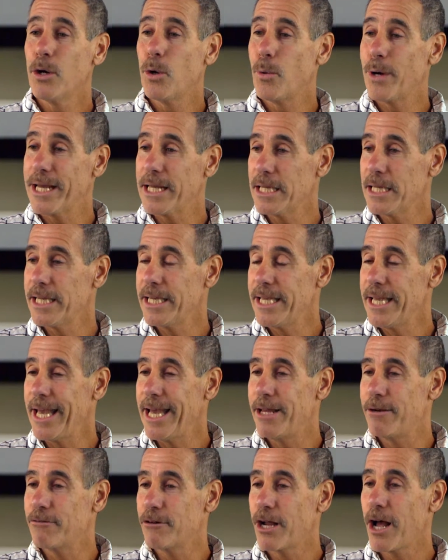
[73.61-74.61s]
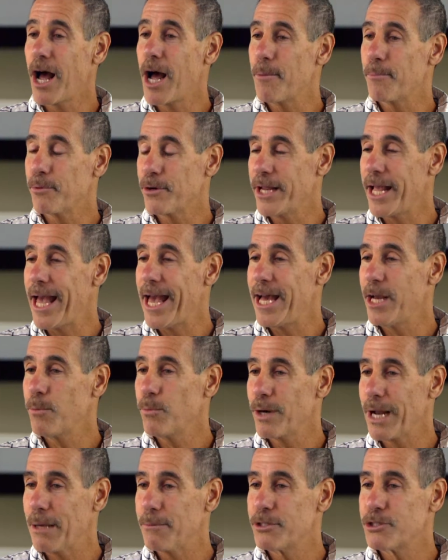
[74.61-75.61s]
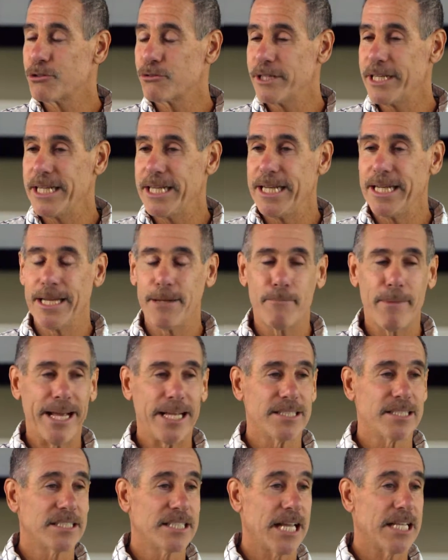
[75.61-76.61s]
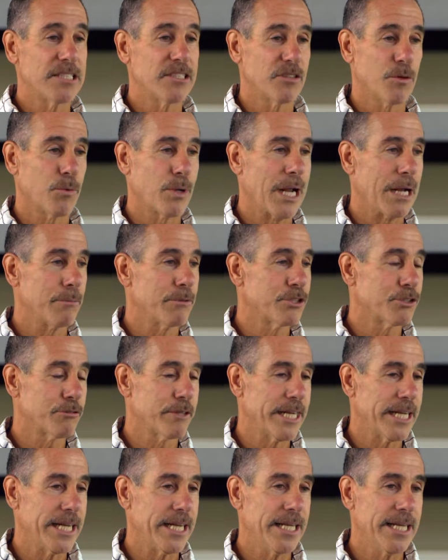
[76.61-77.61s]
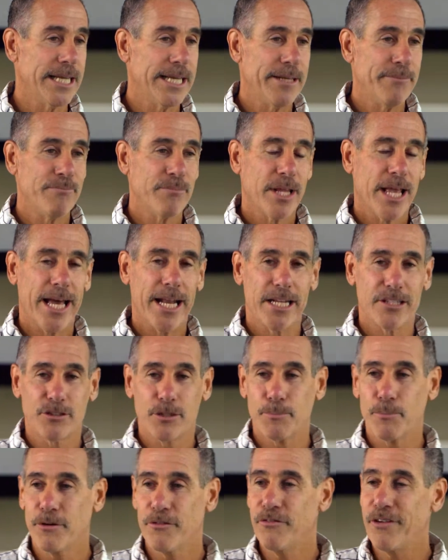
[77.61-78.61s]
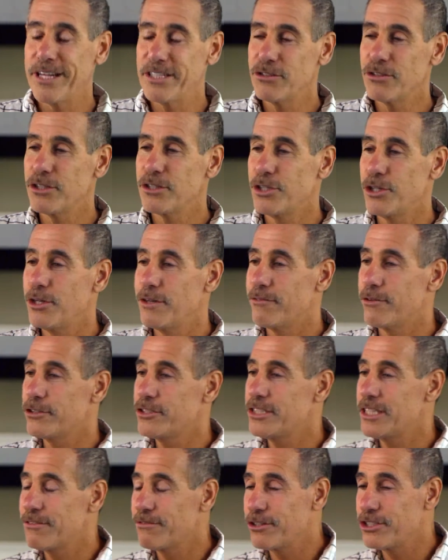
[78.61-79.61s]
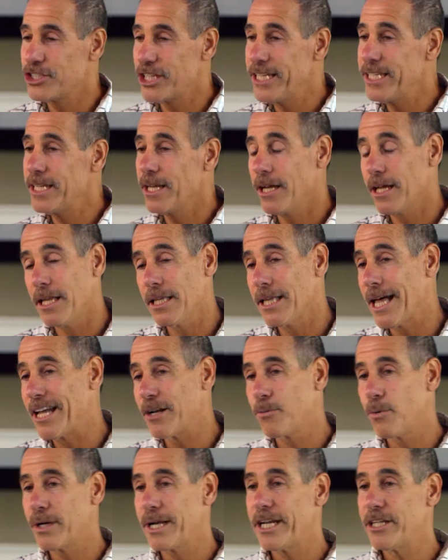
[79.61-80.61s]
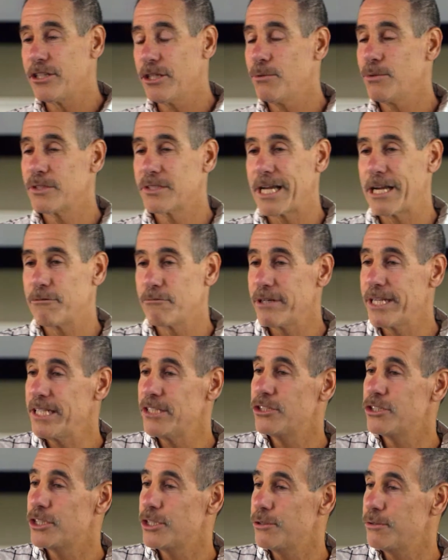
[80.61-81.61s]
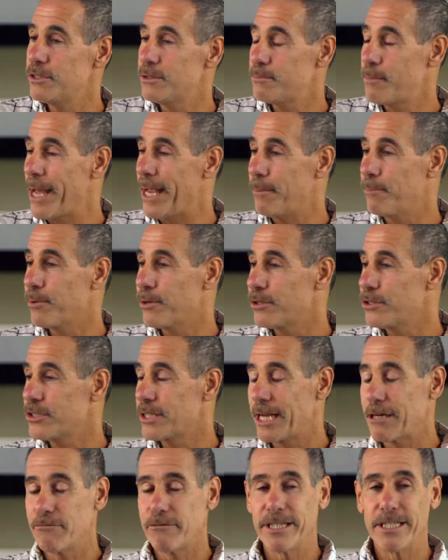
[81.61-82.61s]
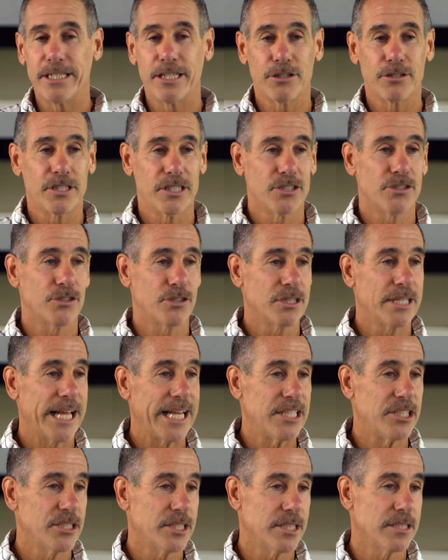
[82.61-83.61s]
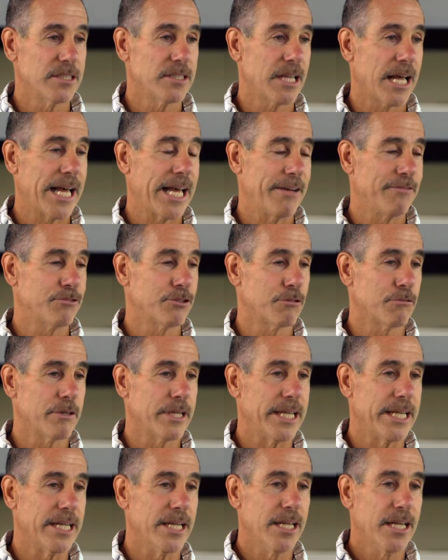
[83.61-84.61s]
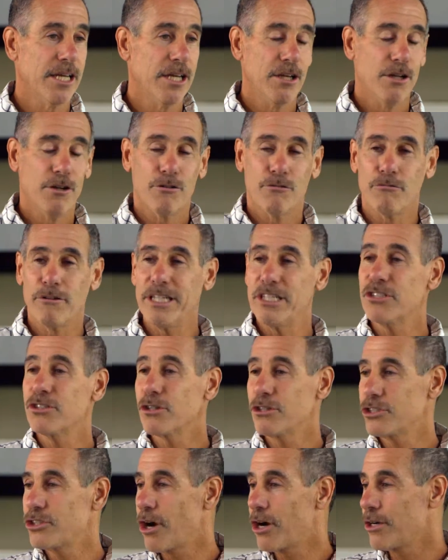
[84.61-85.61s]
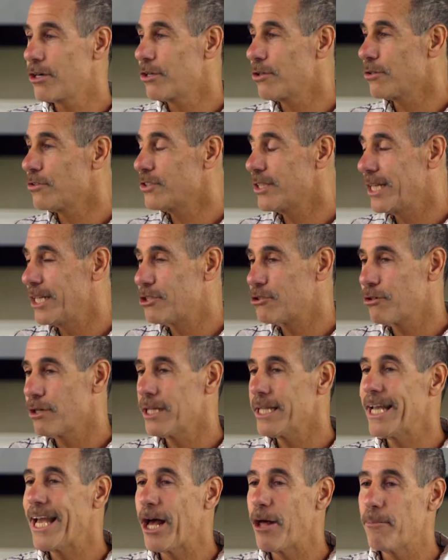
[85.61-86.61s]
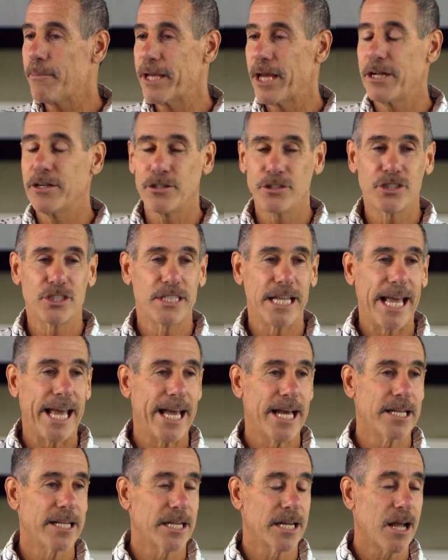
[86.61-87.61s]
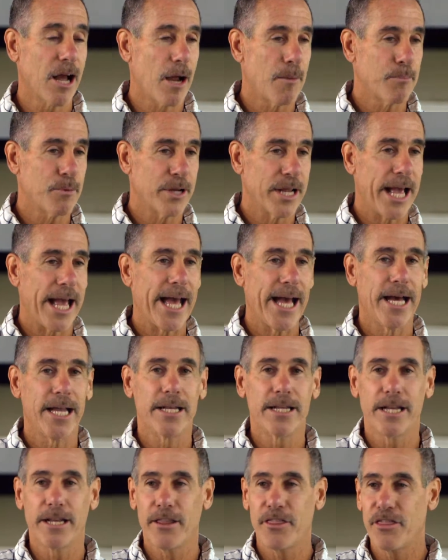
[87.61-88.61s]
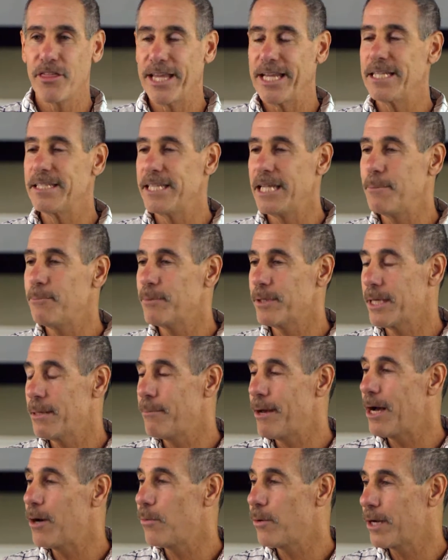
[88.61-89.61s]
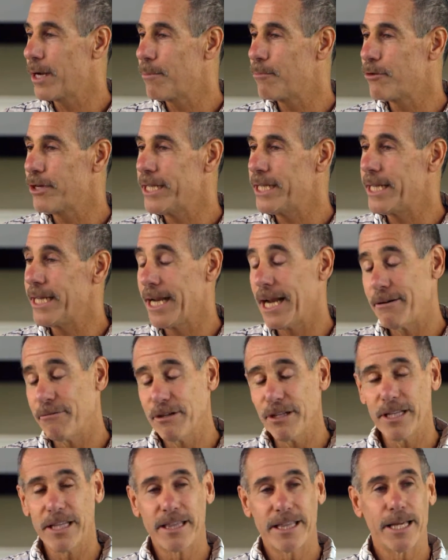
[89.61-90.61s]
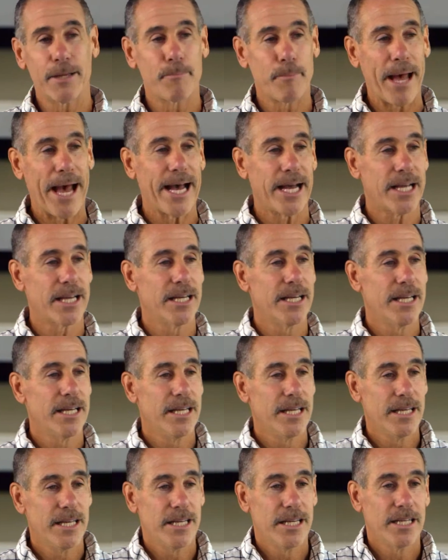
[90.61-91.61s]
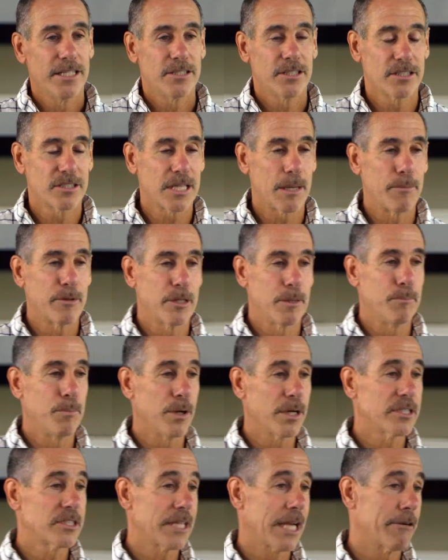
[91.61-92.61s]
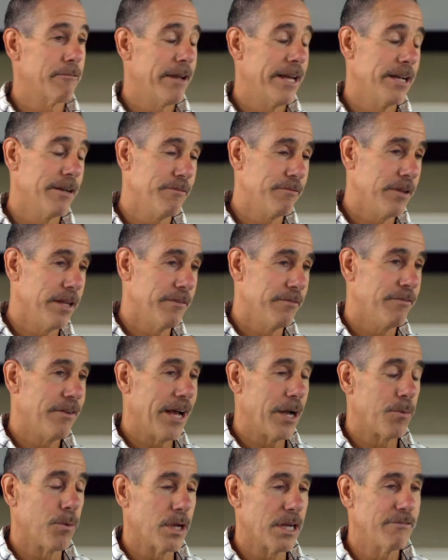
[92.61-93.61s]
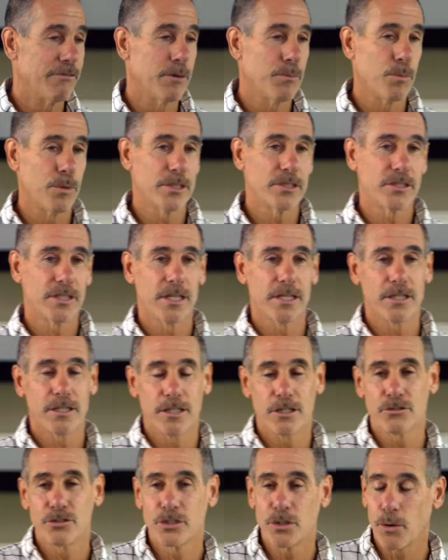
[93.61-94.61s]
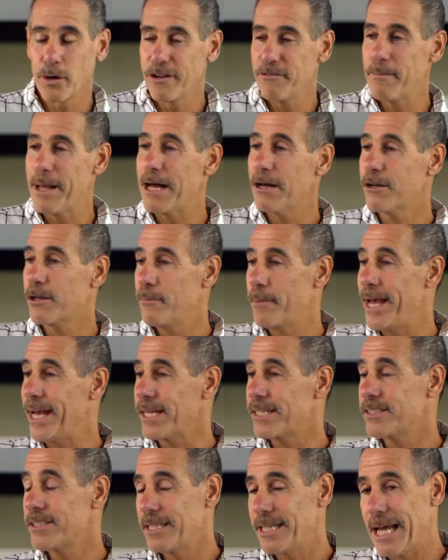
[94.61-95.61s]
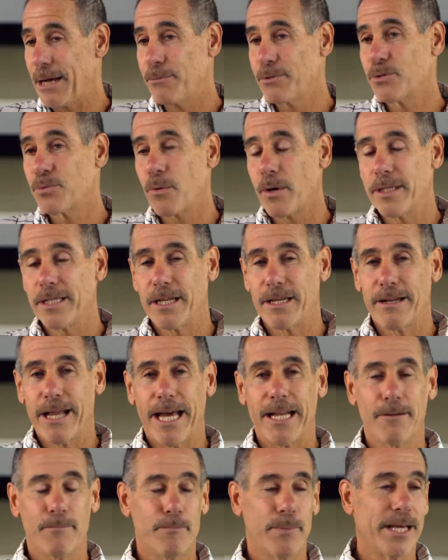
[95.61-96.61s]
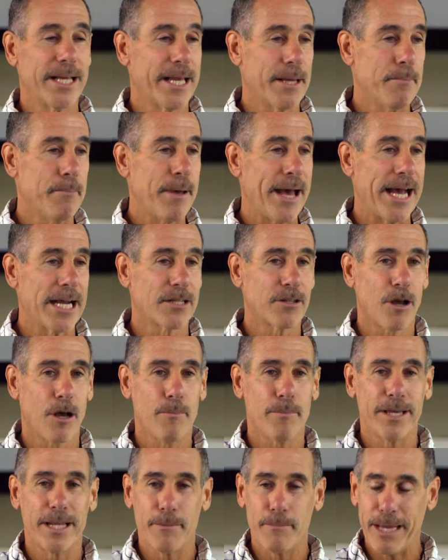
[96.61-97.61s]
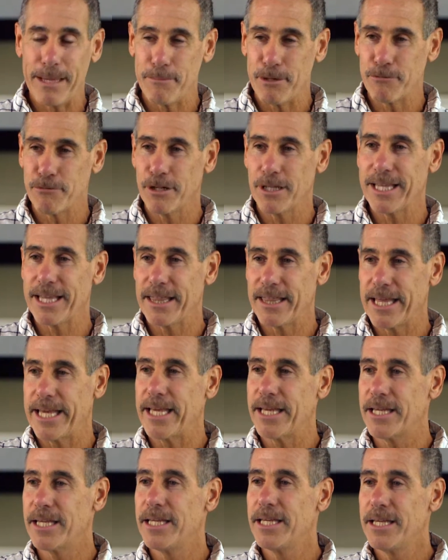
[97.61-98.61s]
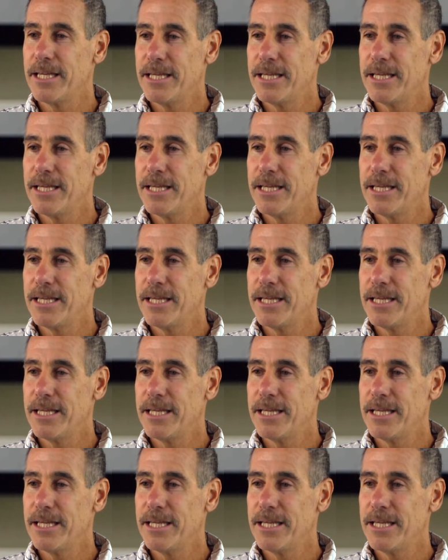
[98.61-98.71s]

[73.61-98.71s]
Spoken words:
quickly and comprehend what I was reading and make sense of what I was reading. And as a professor at the University of Virginia, a lot of what I do is I read student papers, I read their dissertations, I have to read research articles, and it's really helped me understand and comprehend and think deeply about what I'm reading. And I really think back to some of the books I read. In fact, one of them was the story of Malcolm X, and that was one that had a big impact on me and it made me really think